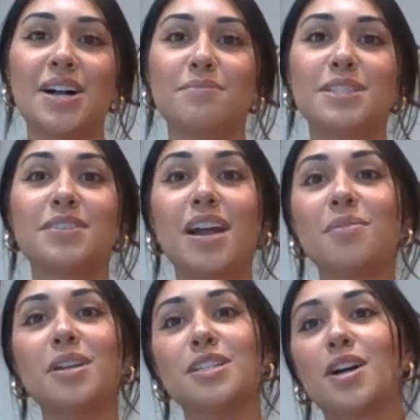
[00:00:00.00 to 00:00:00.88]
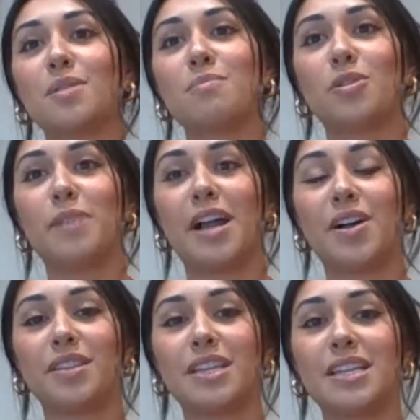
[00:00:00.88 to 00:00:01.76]
So now I want to talk more
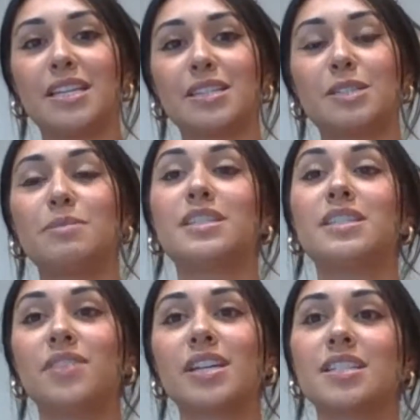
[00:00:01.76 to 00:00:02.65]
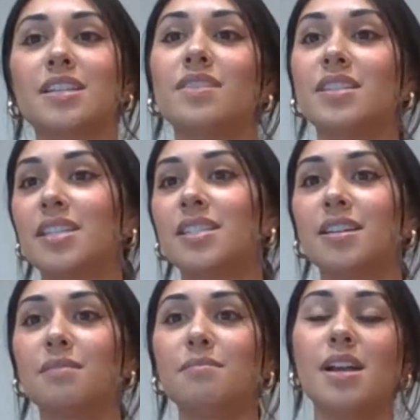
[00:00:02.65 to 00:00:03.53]
about the specifics of the
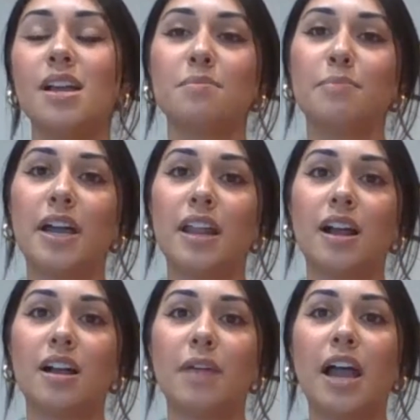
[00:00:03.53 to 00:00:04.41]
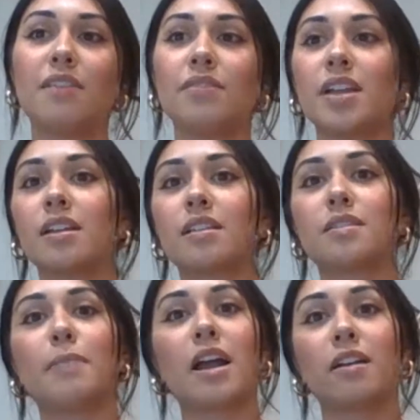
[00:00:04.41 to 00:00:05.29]
system, but having
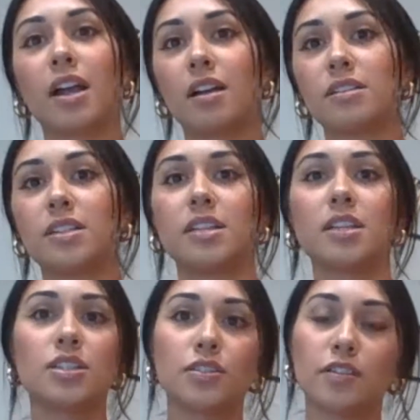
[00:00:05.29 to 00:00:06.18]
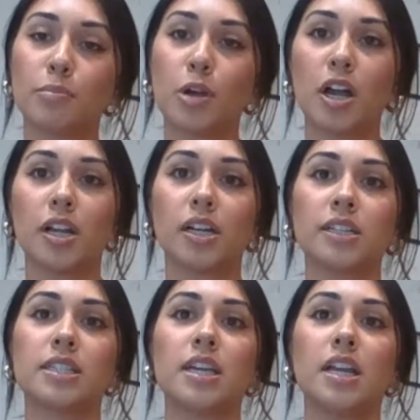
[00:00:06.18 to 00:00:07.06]
the background and the history of the
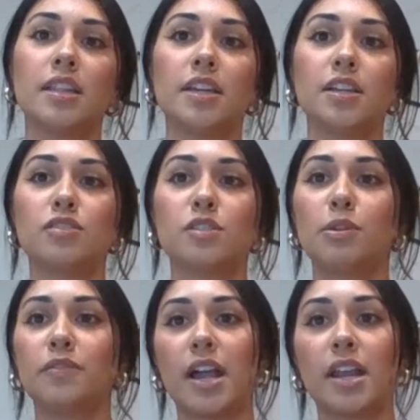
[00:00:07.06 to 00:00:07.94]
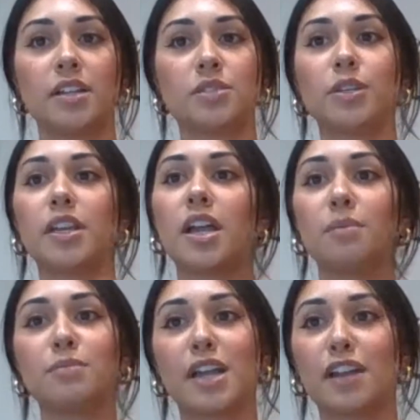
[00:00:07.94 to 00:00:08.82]
product that you just provided has really
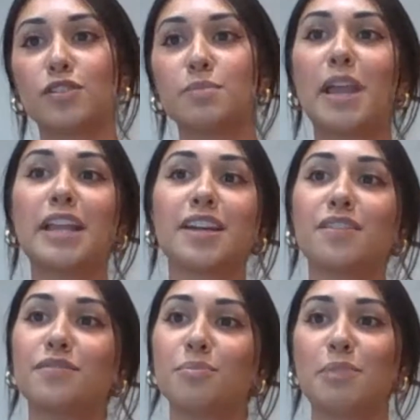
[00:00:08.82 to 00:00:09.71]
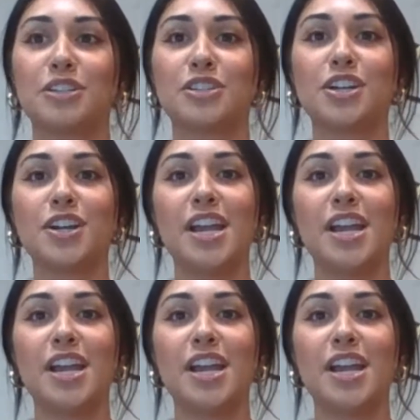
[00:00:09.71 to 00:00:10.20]
helped kind of just paint that full picture,